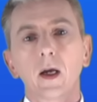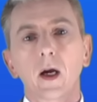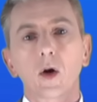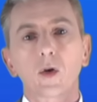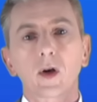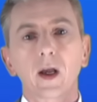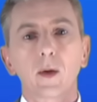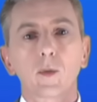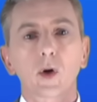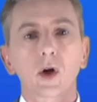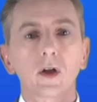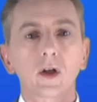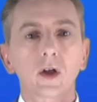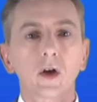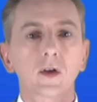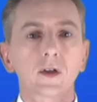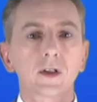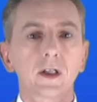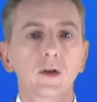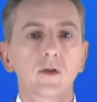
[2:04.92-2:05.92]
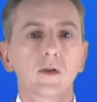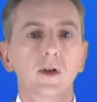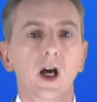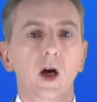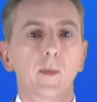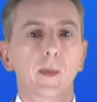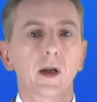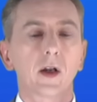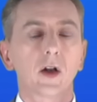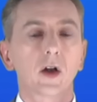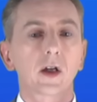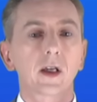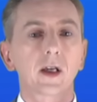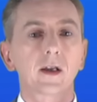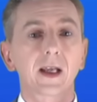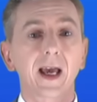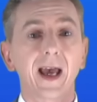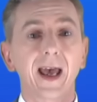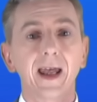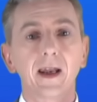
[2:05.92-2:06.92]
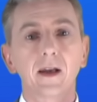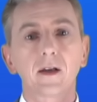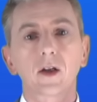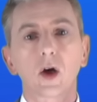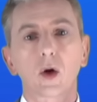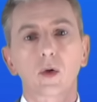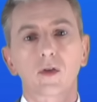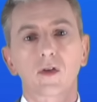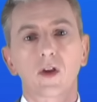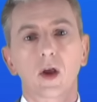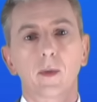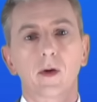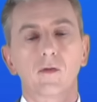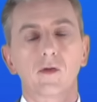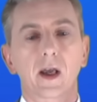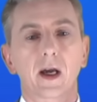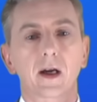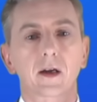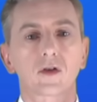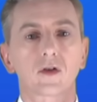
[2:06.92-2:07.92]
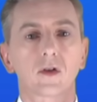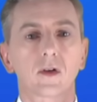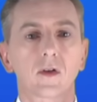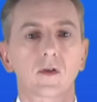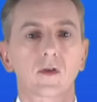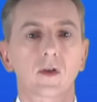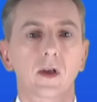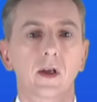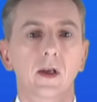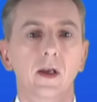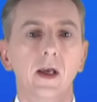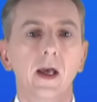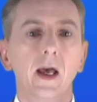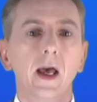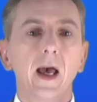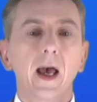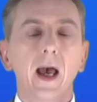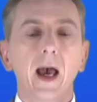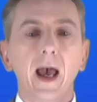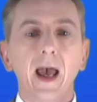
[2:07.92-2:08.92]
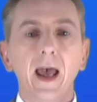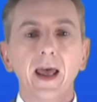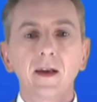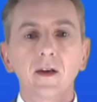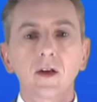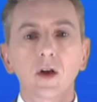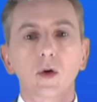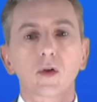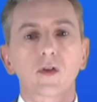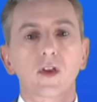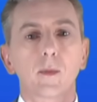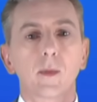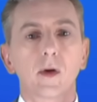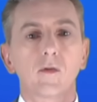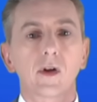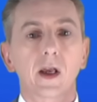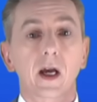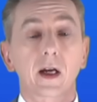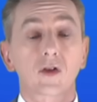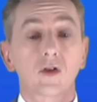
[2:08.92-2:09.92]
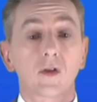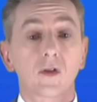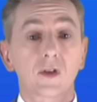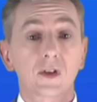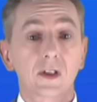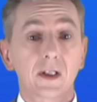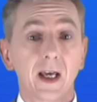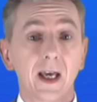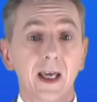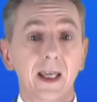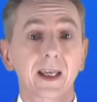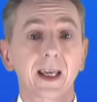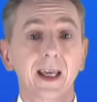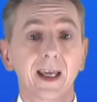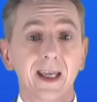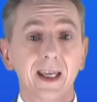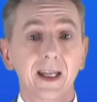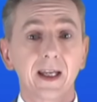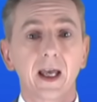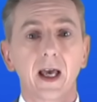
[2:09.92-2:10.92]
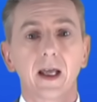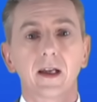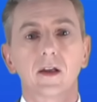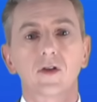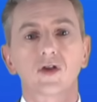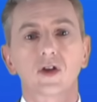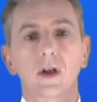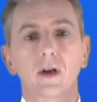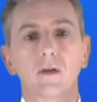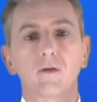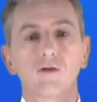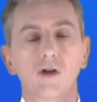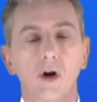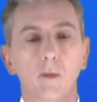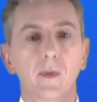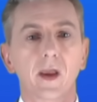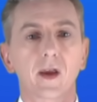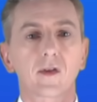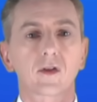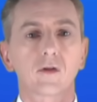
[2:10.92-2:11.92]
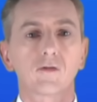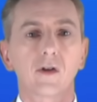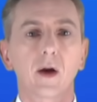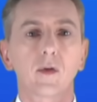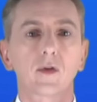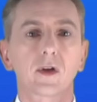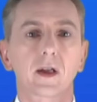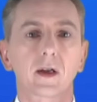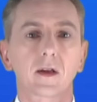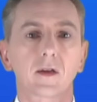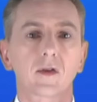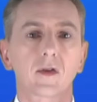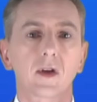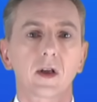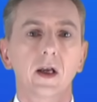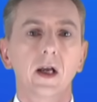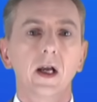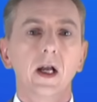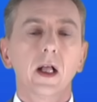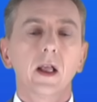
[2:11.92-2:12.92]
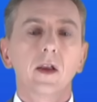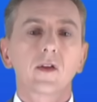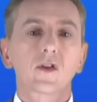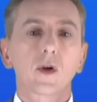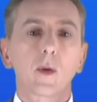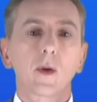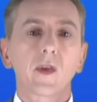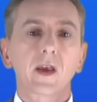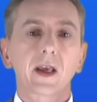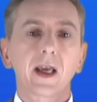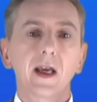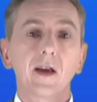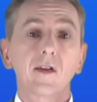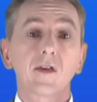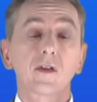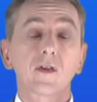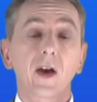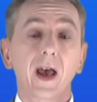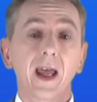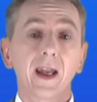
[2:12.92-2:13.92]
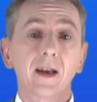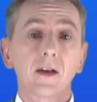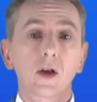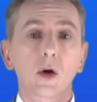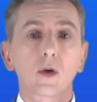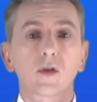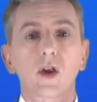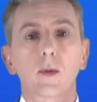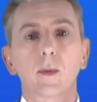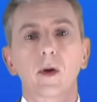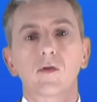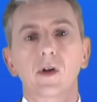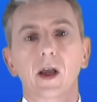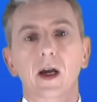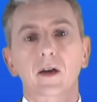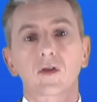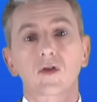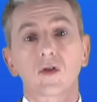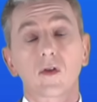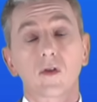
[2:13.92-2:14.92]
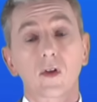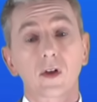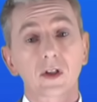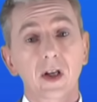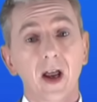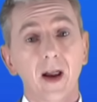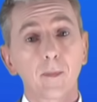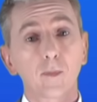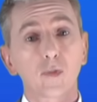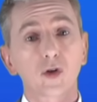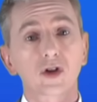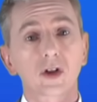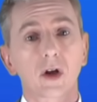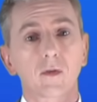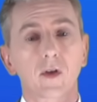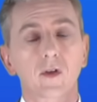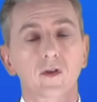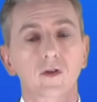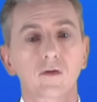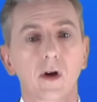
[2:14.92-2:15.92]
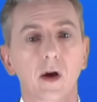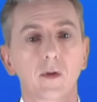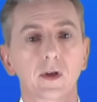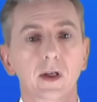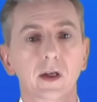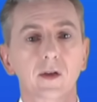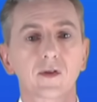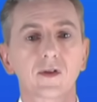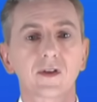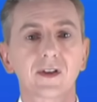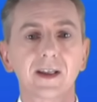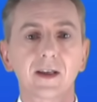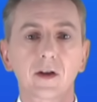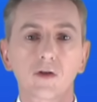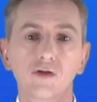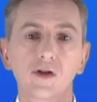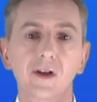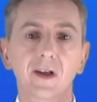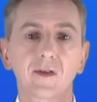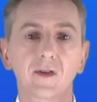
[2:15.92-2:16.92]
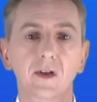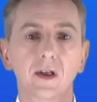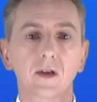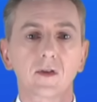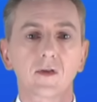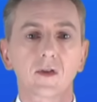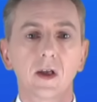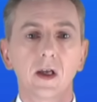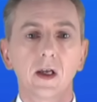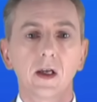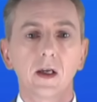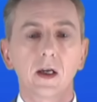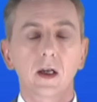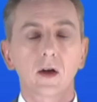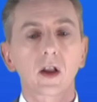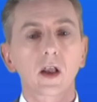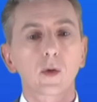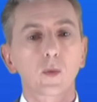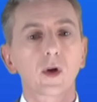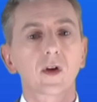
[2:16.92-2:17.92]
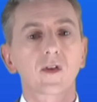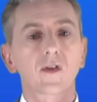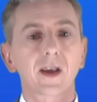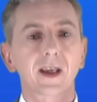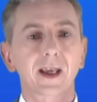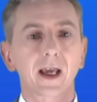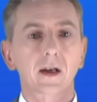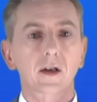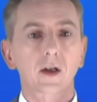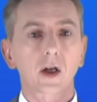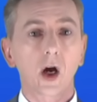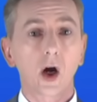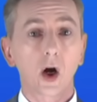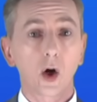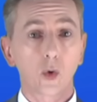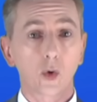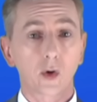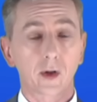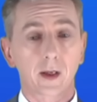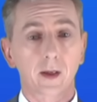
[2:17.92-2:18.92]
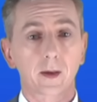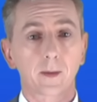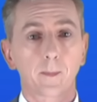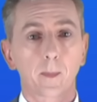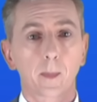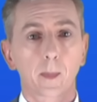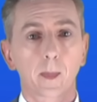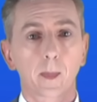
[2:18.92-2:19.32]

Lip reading: Okay, we're going to continue now by looking at endothermic reactions. Endothermic reactions take in energy from their surroundings. So in the case of endothermic reactions, the temperature of the surroundings decreases. In other words, they get colder.